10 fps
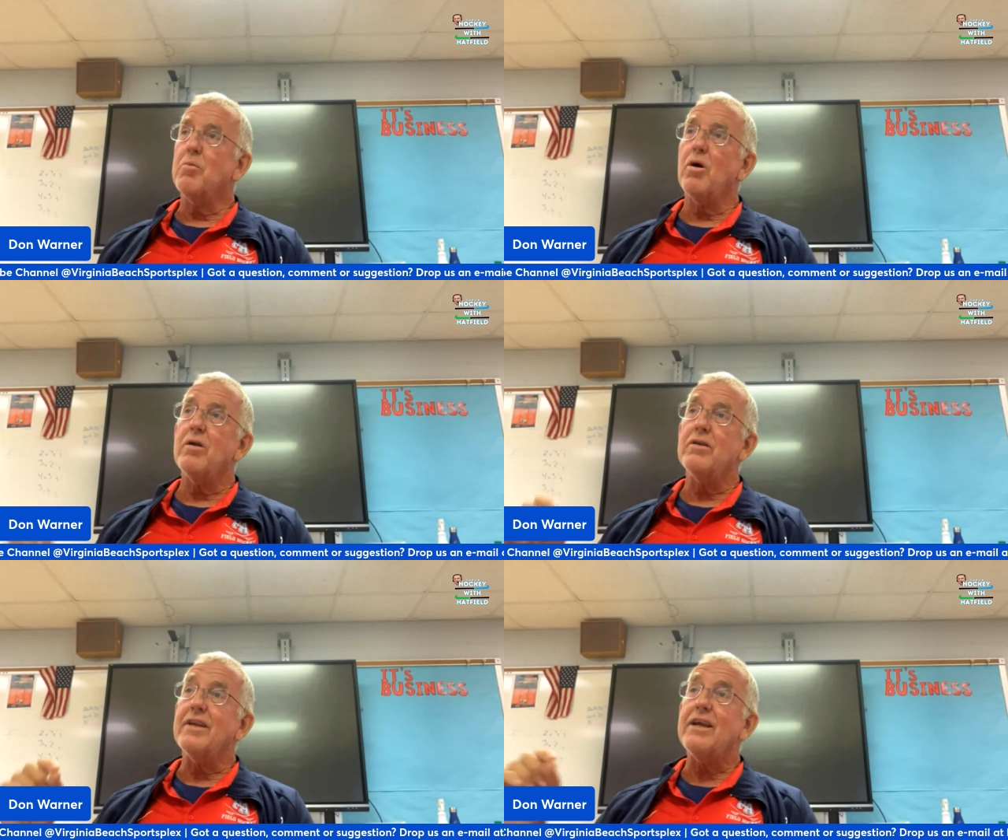
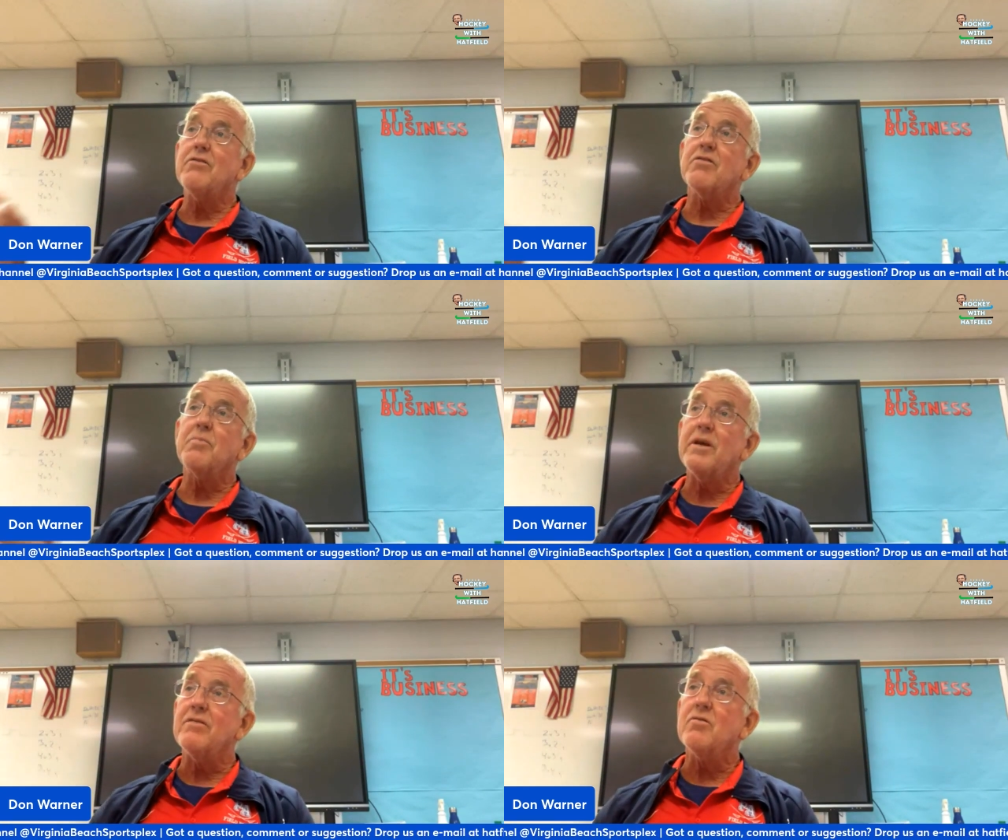ball in a dangerous
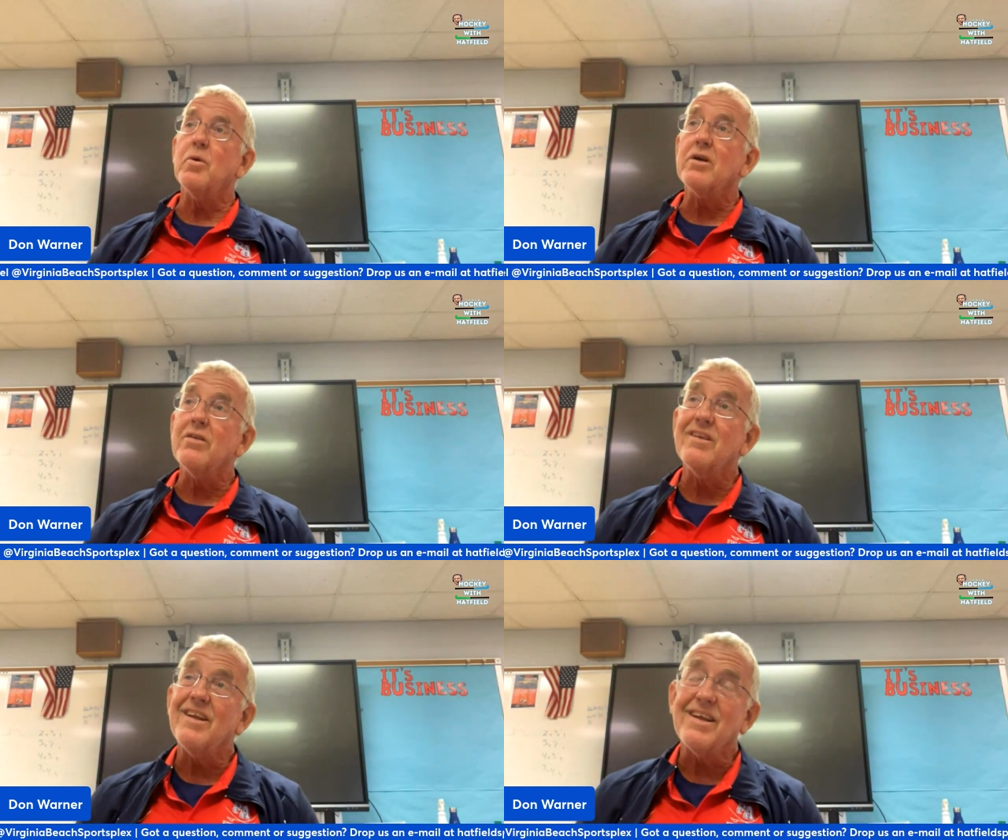space quicker
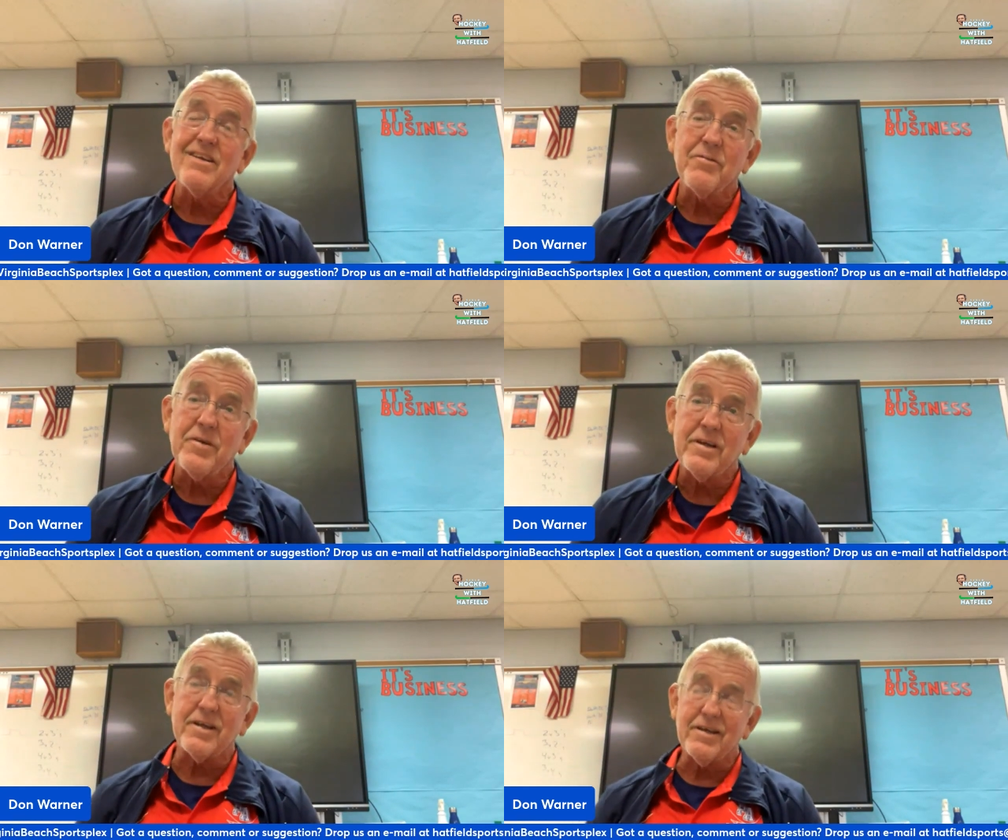than they can
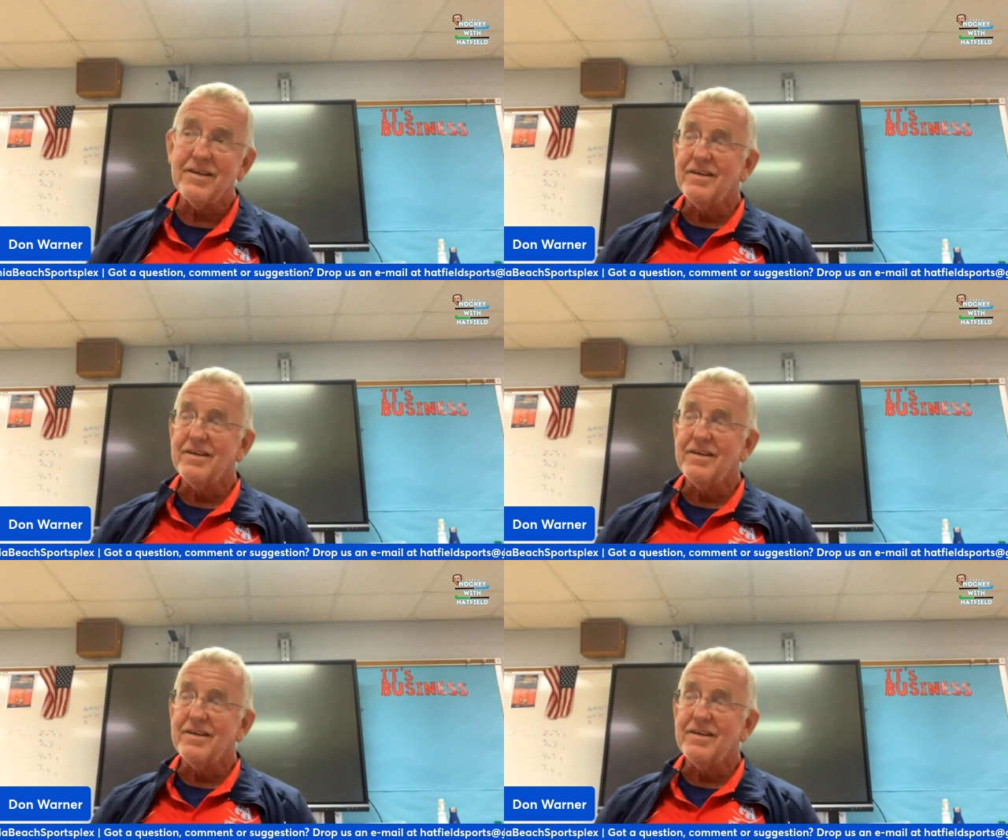defend it.